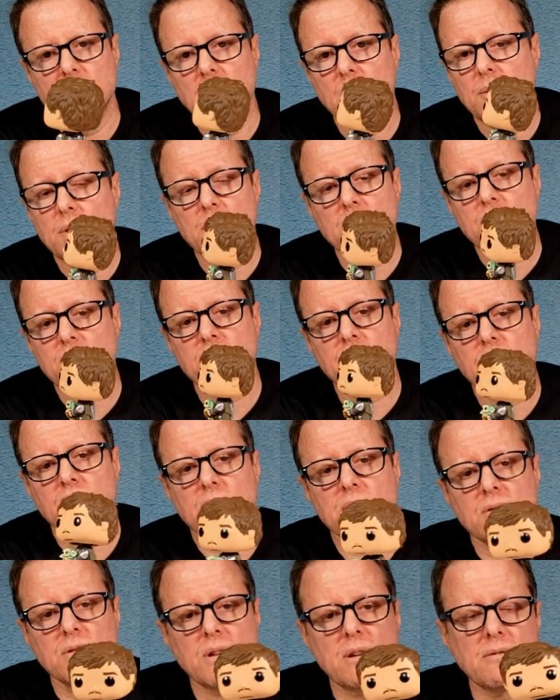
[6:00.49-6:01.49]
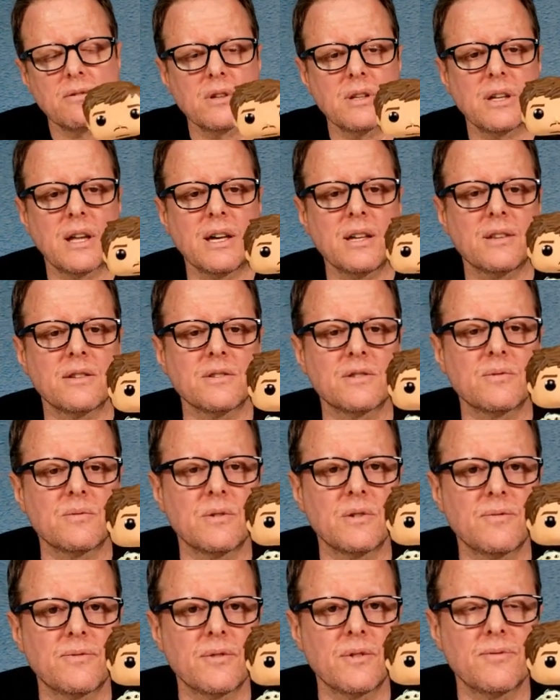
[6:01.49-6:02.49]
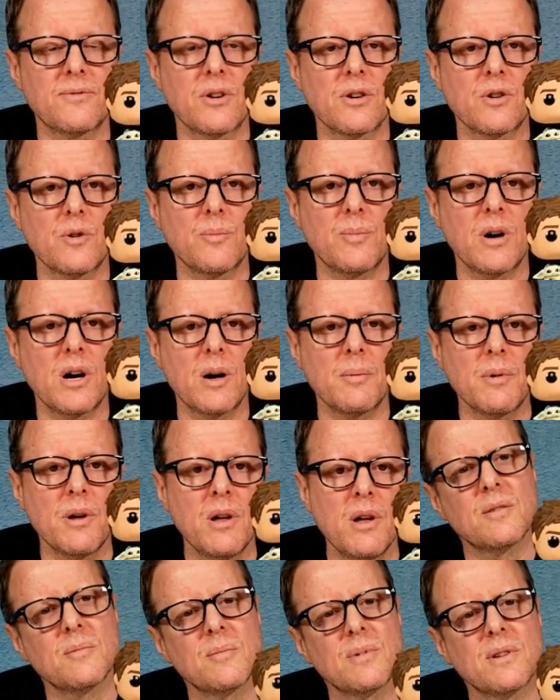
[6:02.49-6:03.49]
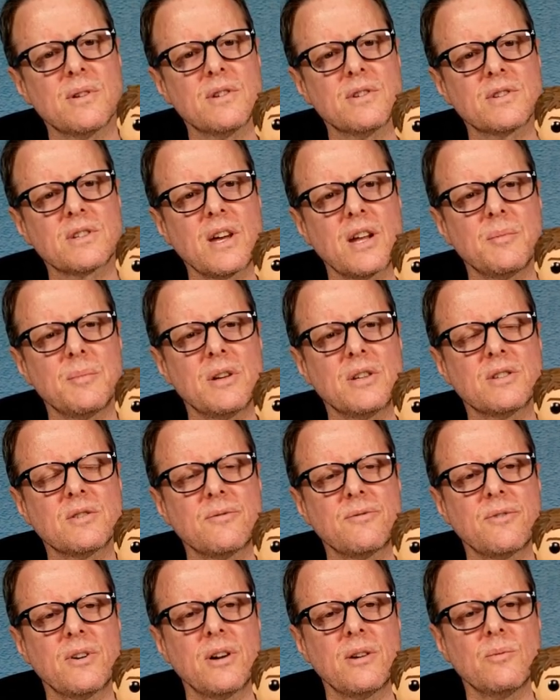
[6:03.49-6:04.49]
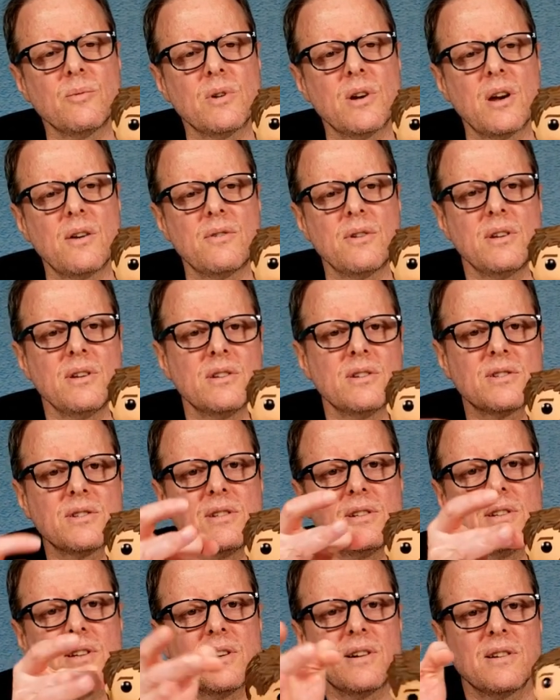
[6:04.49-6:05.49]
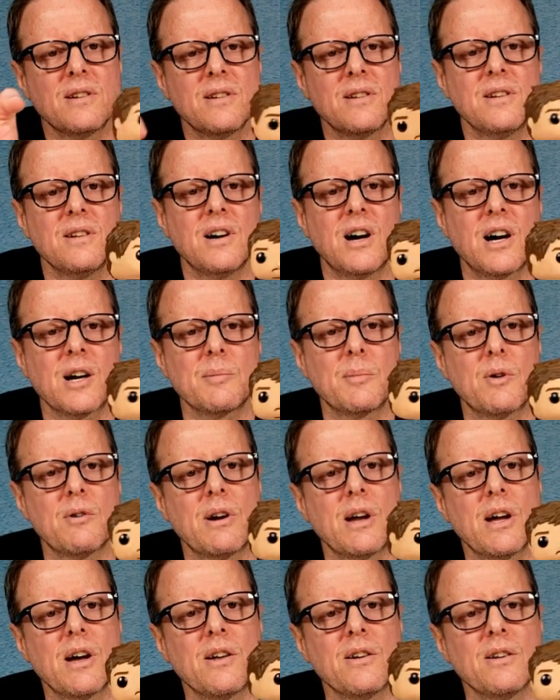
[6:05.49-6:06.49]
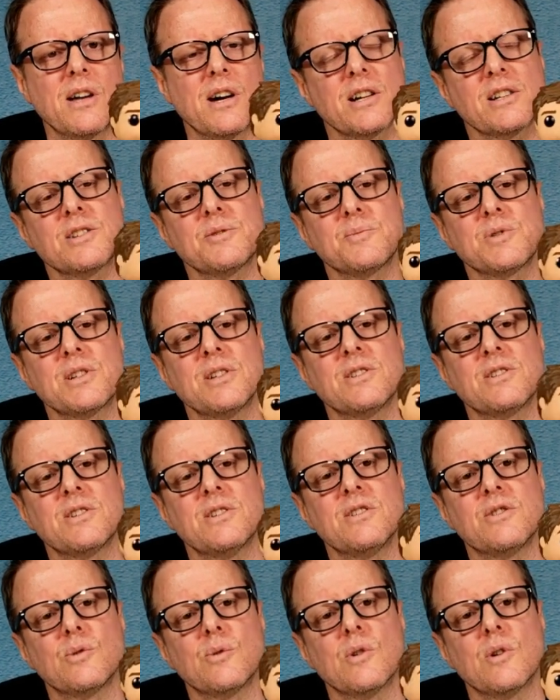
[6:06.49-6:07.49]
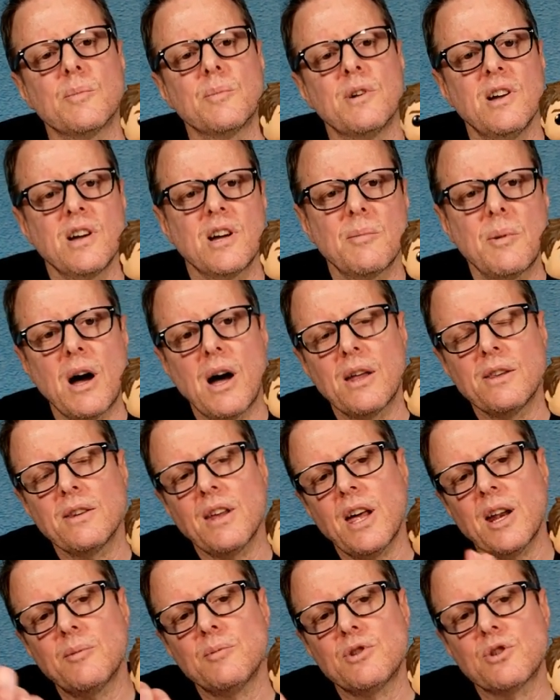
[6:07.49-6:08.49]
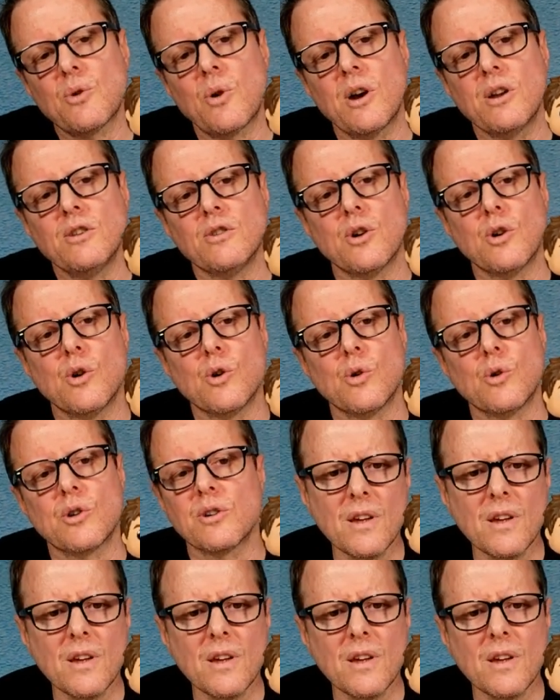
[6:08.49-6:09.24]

I mean, it looks really cool. I really like this one for the Funko Pop, but this kind of makes it fun whenever you just need to knock him around, knock some sense into him. Come on, let him join Luke.